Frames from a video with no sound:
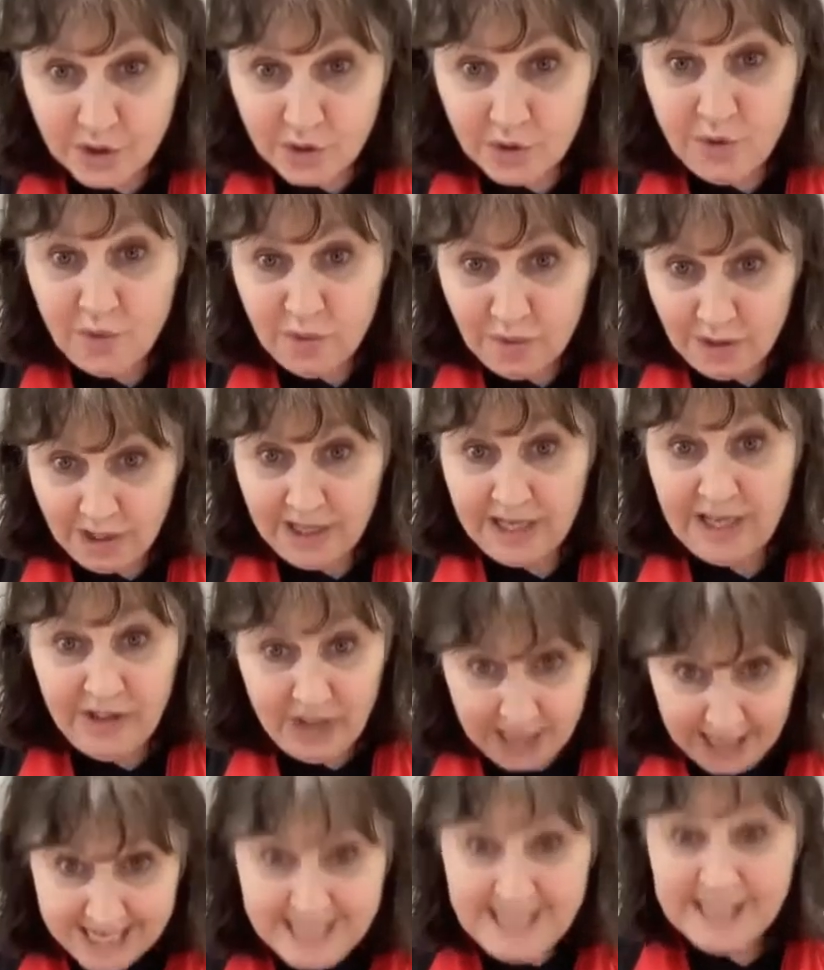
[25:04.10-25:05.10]
you, in
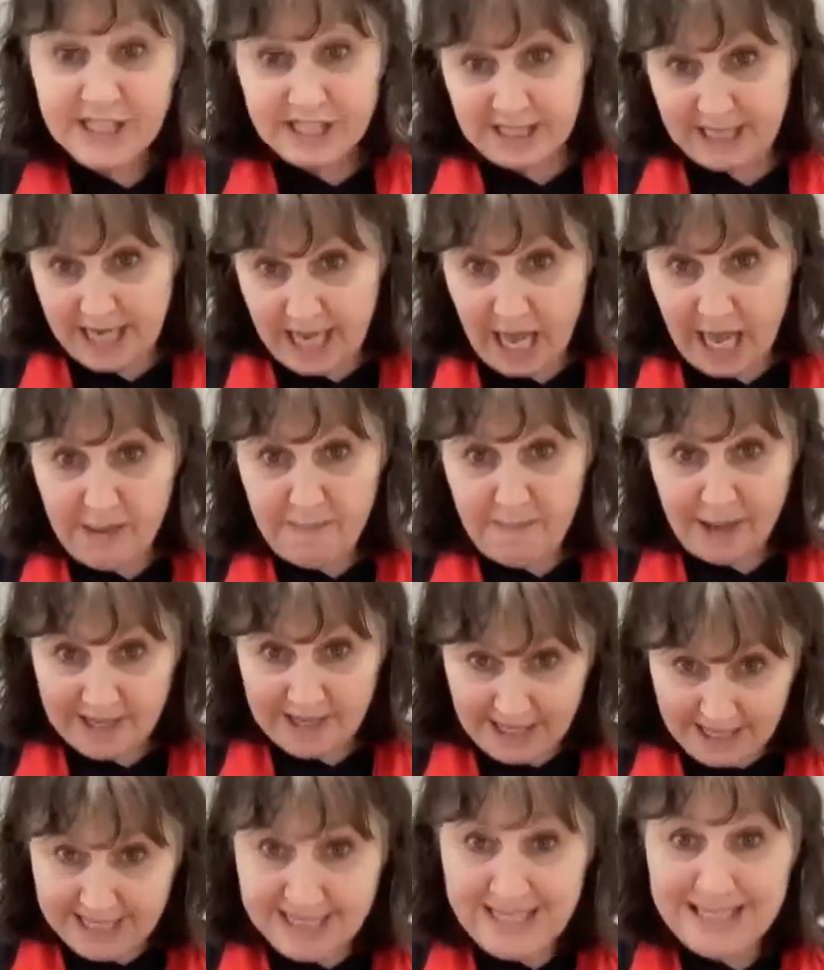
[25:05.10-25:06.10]
the Eastern Cape
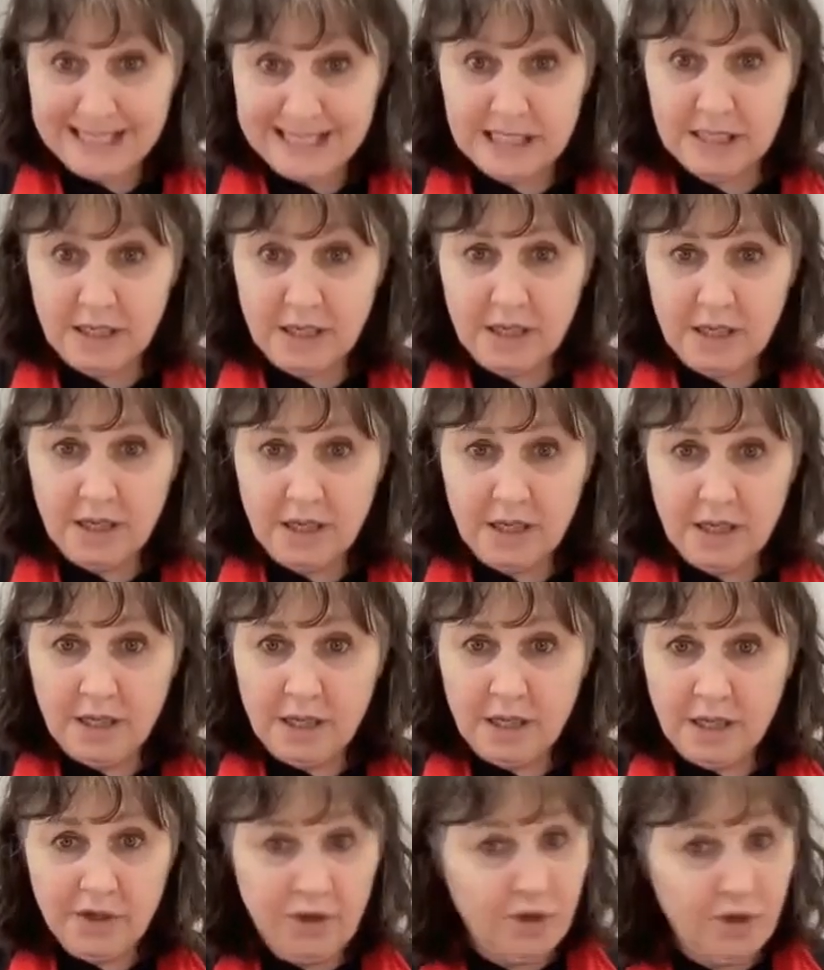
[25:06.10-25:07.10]
at least,
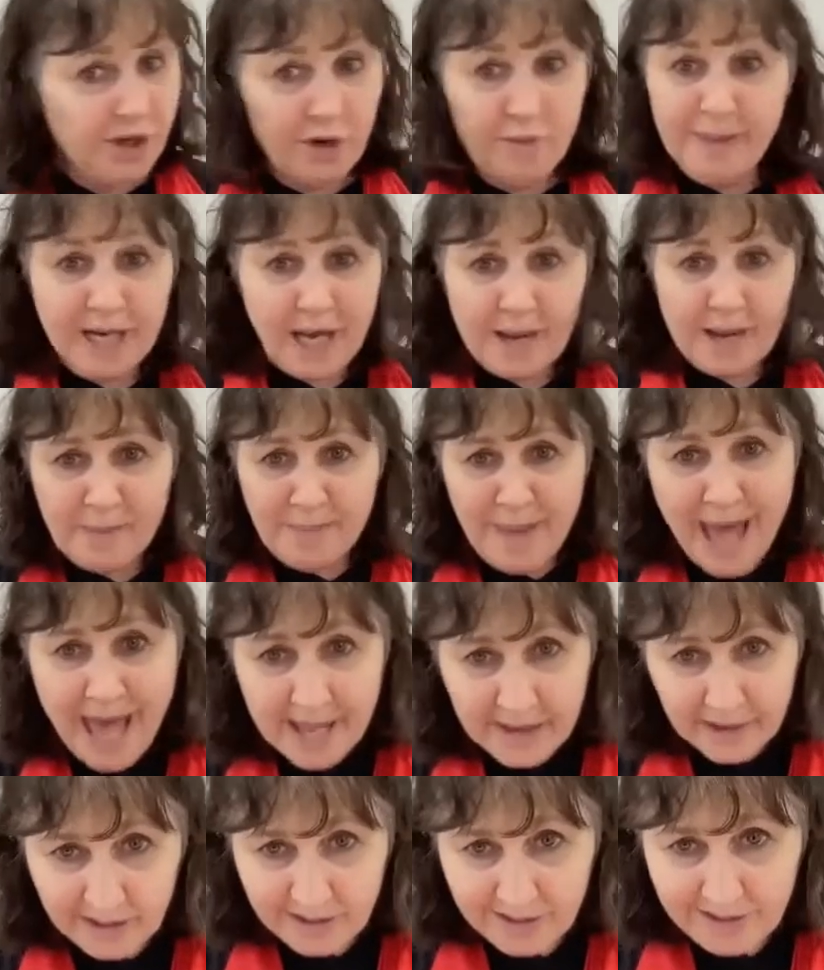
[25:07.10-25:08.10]
you don't become a
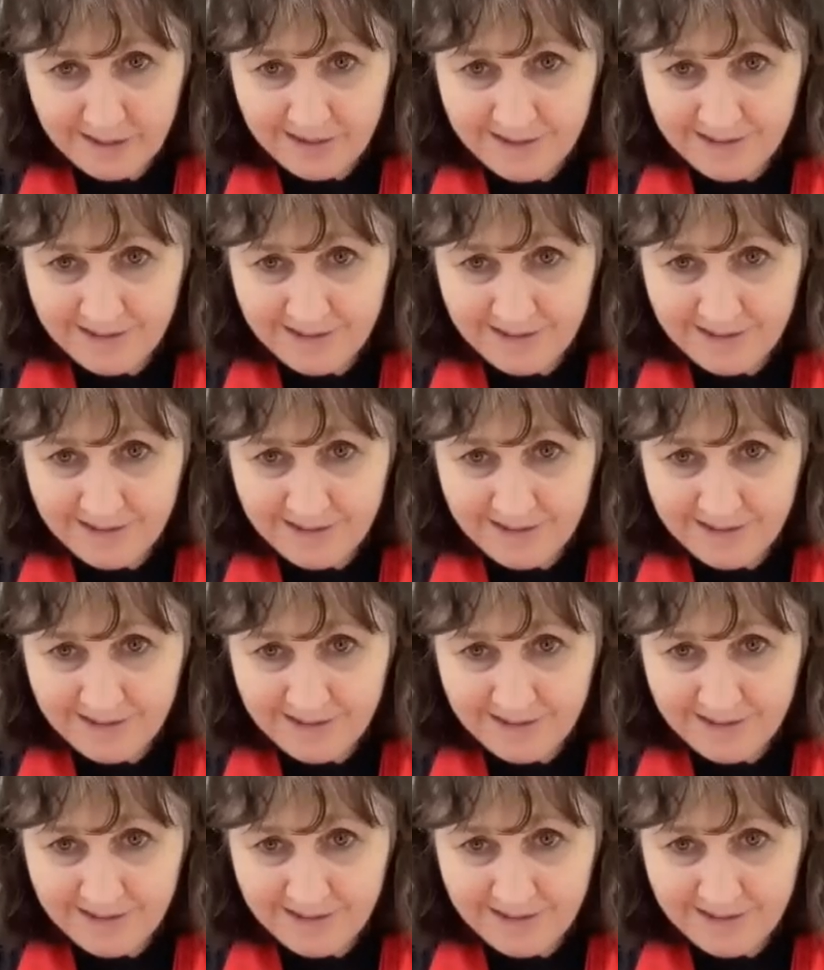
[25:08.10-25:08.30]
man.